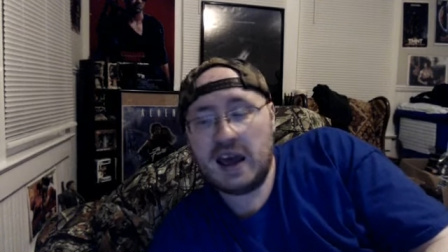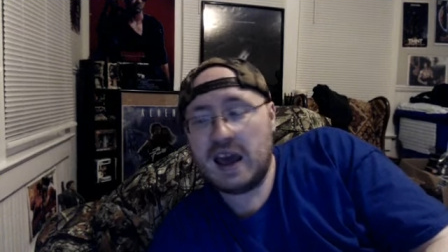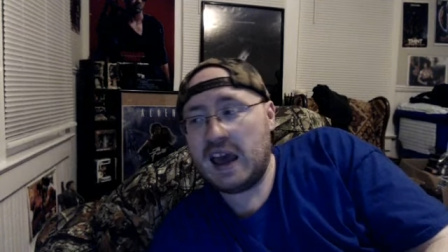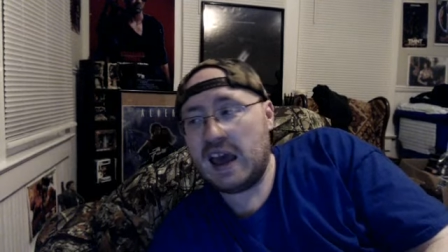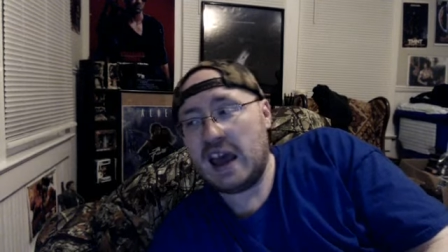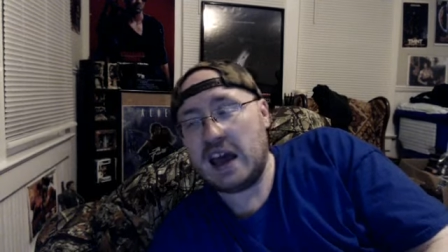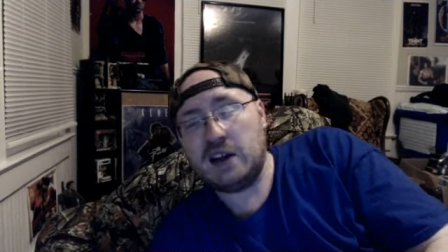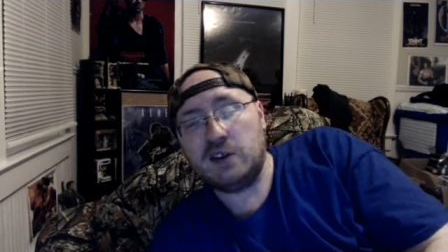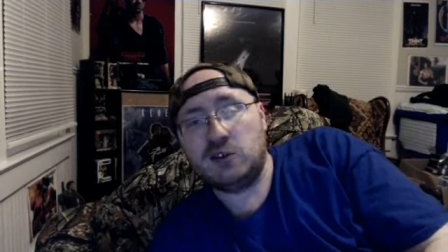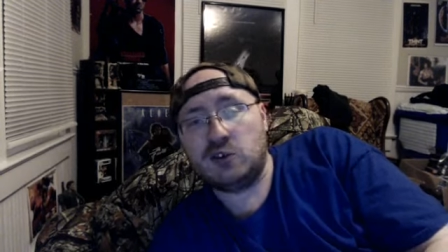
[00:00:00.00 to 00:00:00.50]

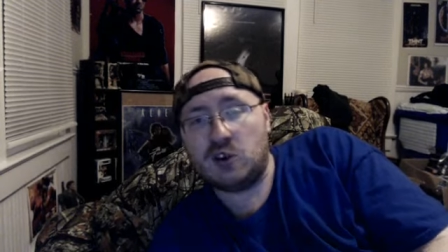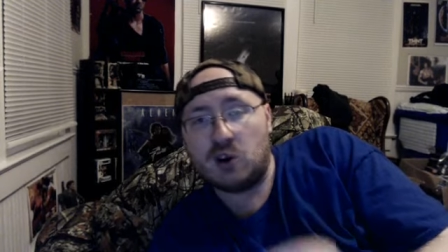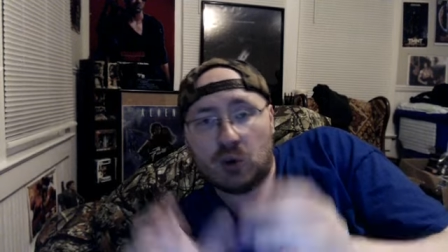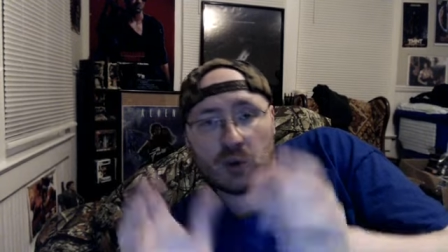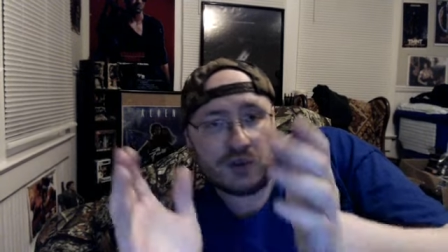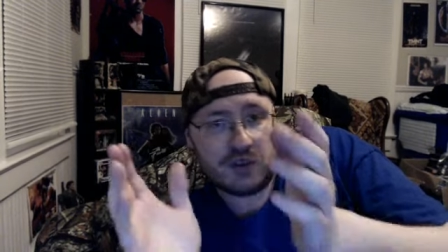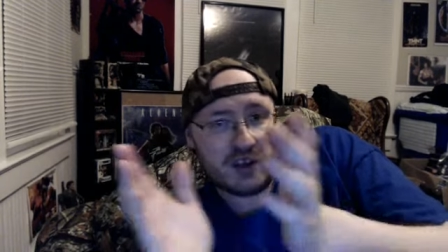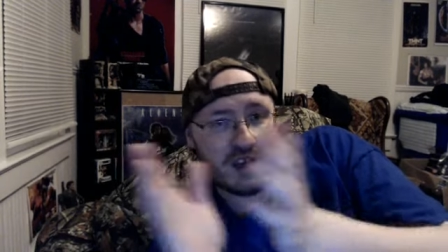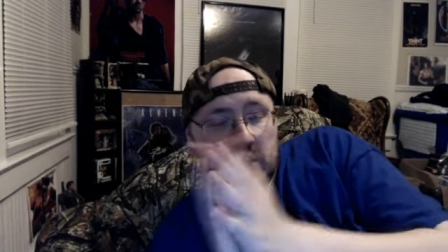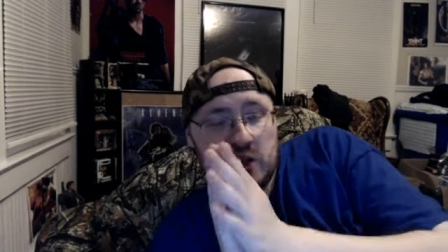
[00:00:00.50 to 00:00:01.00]
had to start with
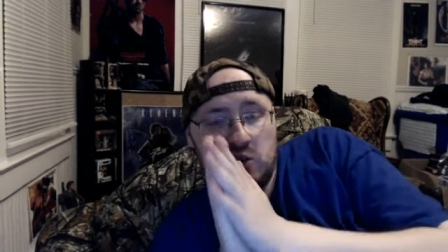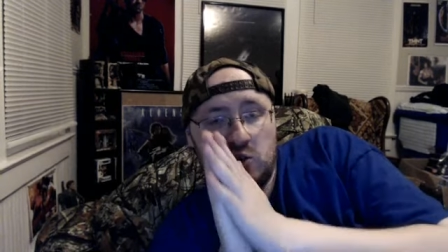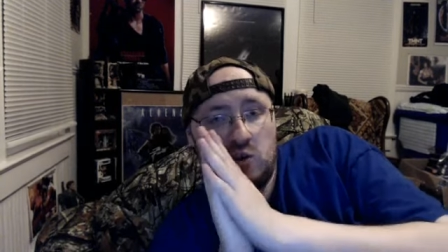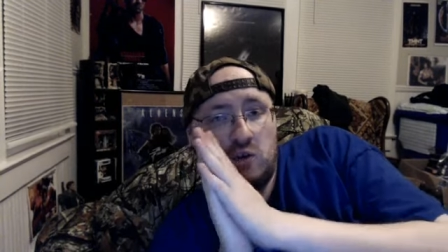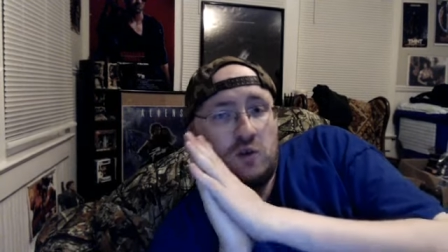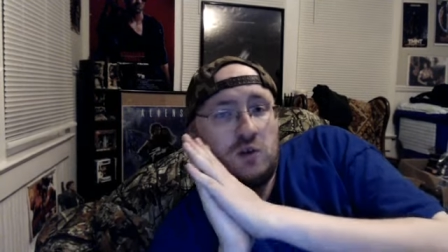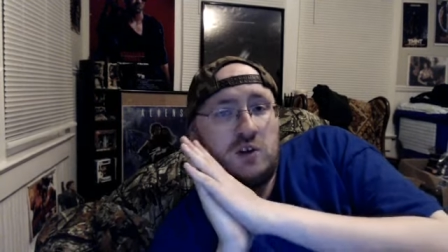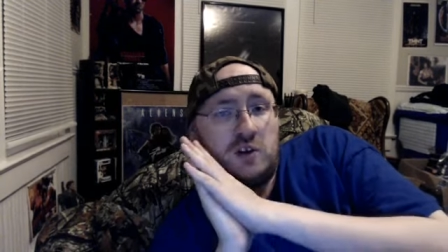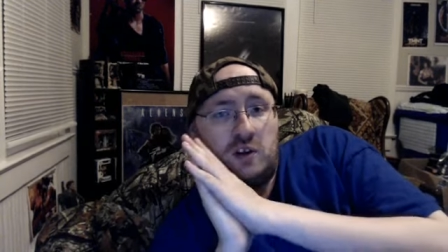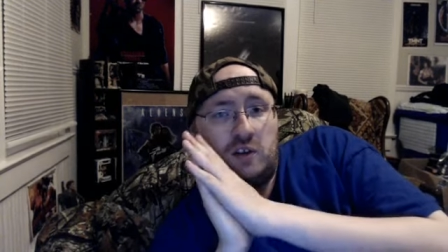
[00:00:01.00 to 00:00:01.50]
The Hitcher
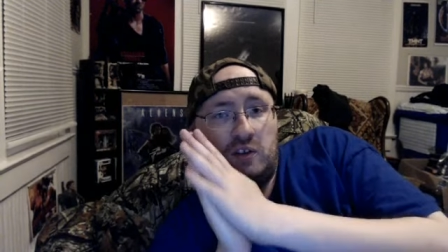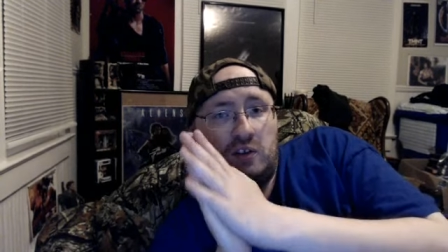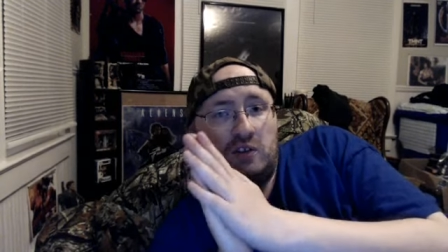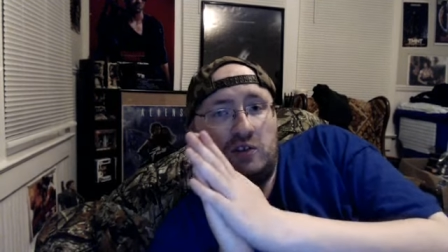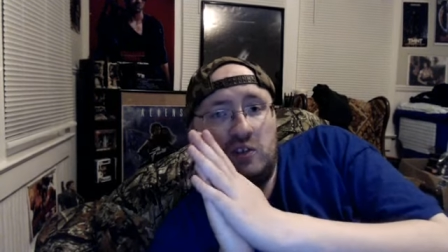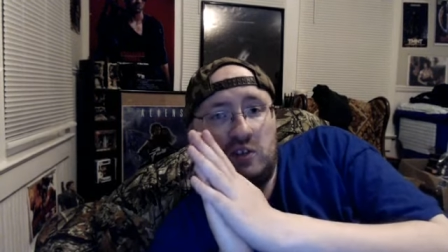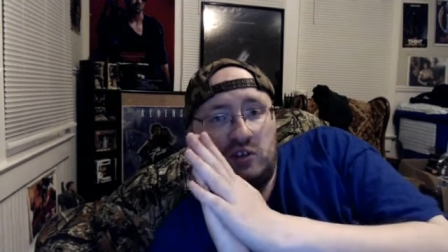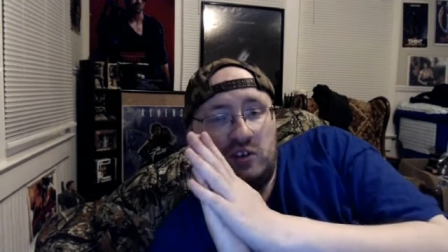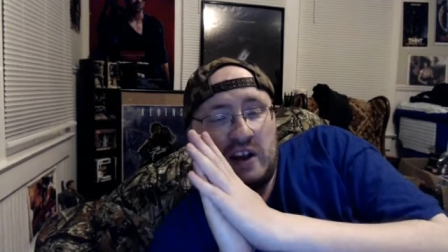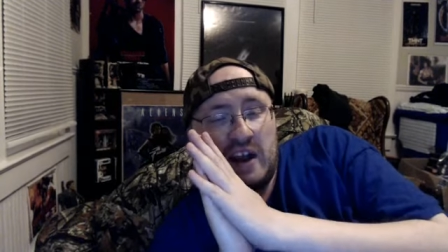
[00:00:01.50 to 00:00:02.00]
because it's
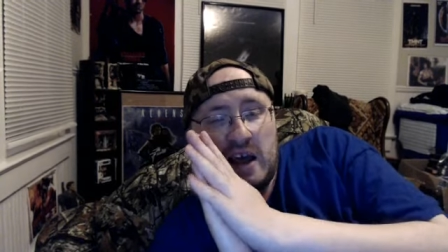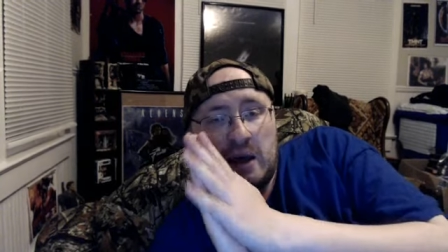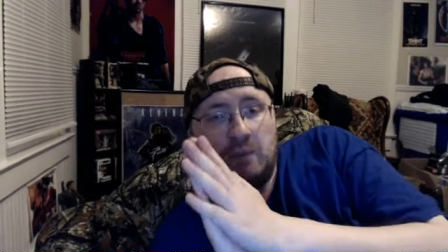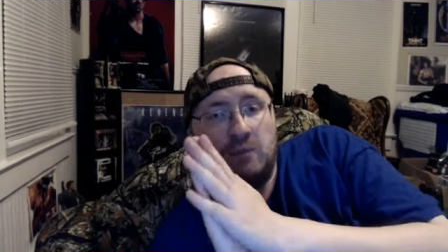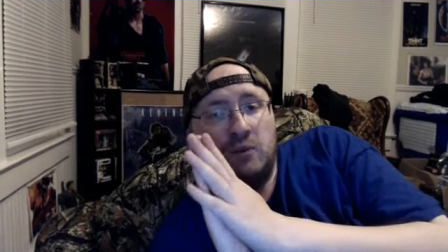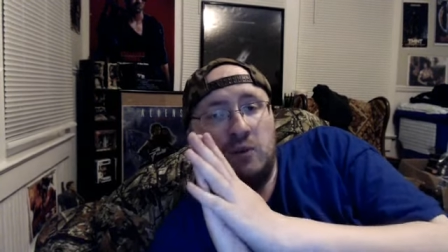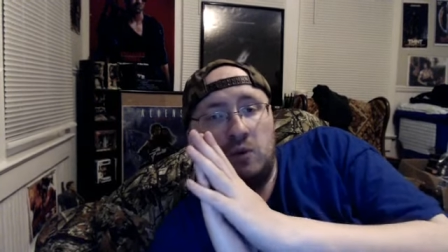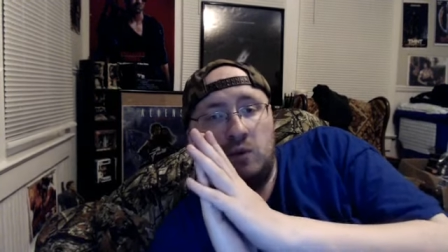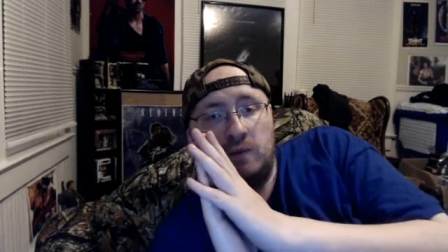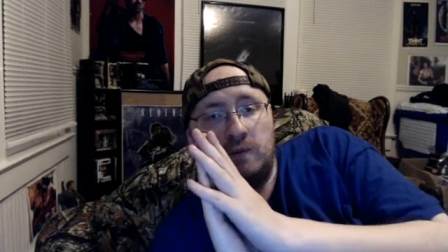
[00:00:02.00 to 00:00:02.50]
just an
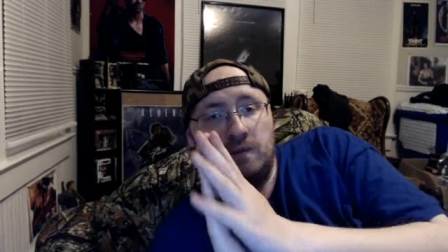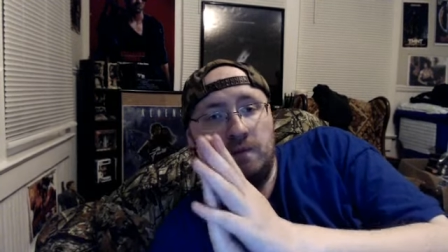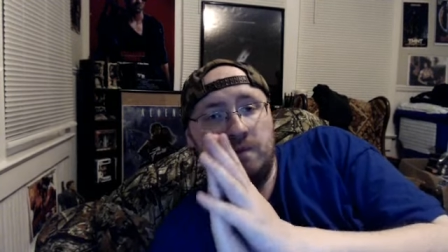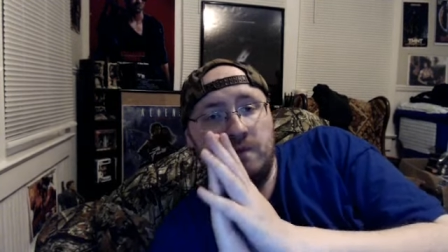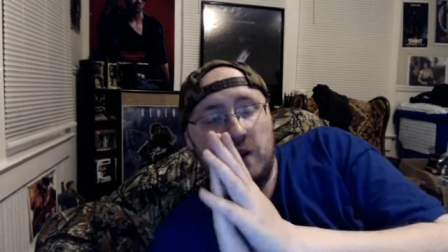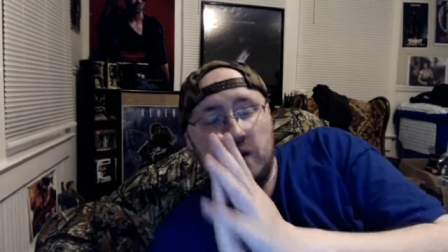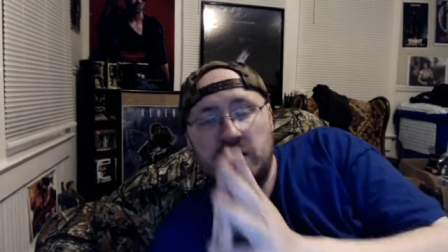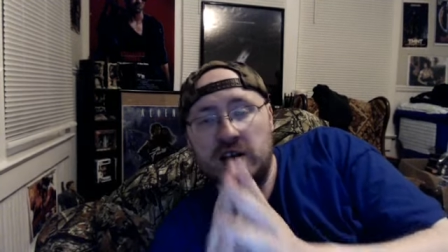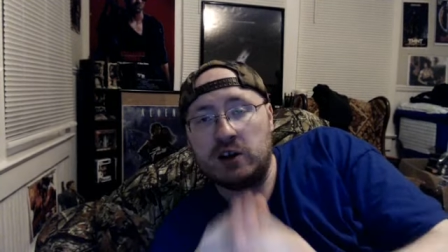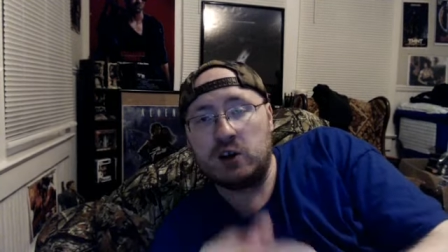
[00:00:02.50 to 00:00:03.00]
absolute
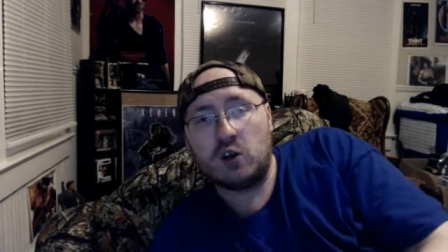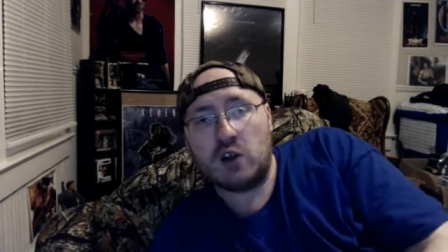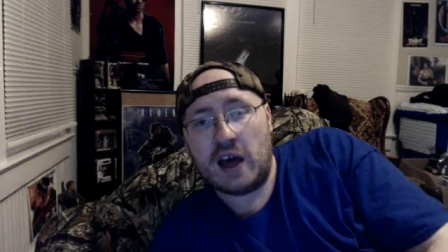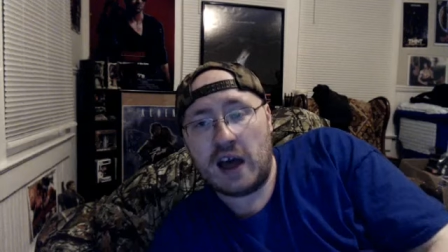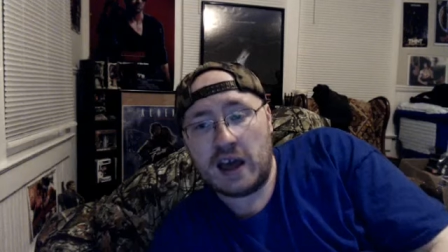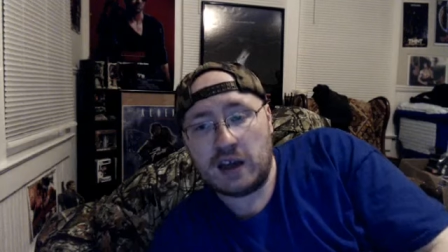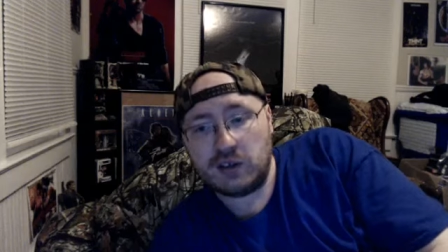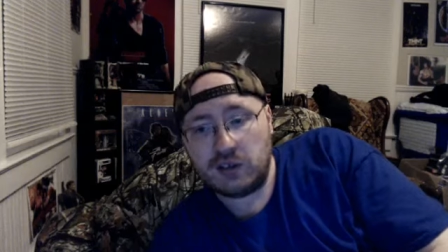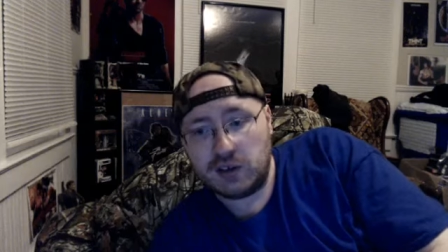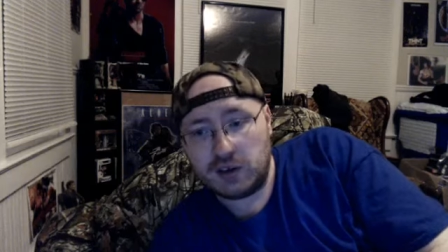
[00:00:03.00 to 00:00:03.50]
fucking
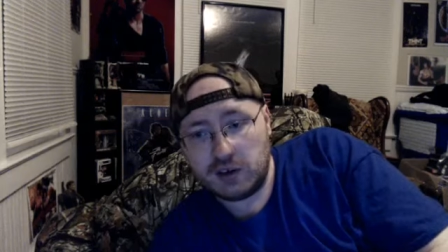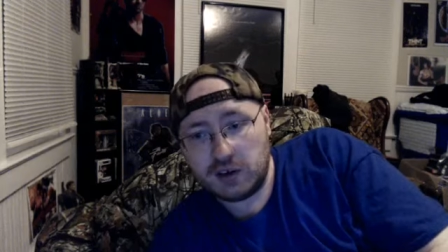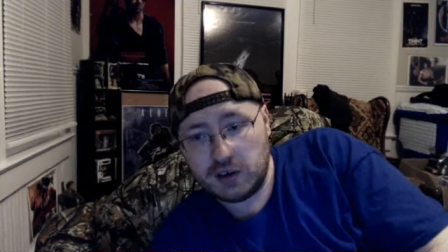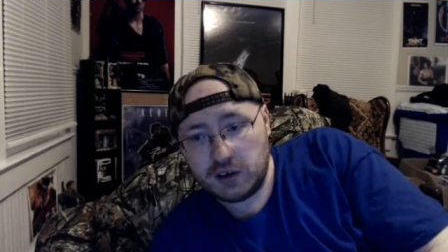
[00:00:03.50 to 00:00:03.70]
classic.